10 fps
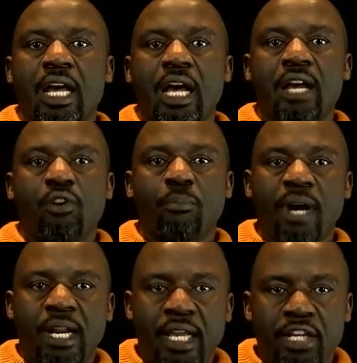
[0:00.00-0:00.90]
an
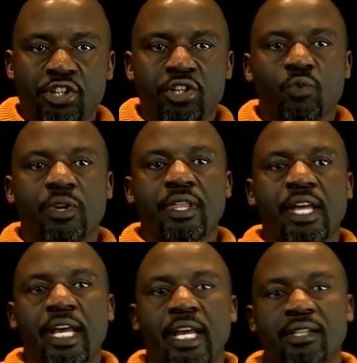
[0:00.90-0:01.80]
operation with the
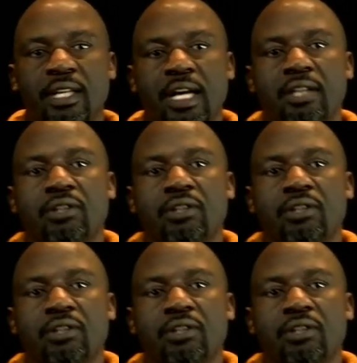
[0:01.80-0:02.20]
exact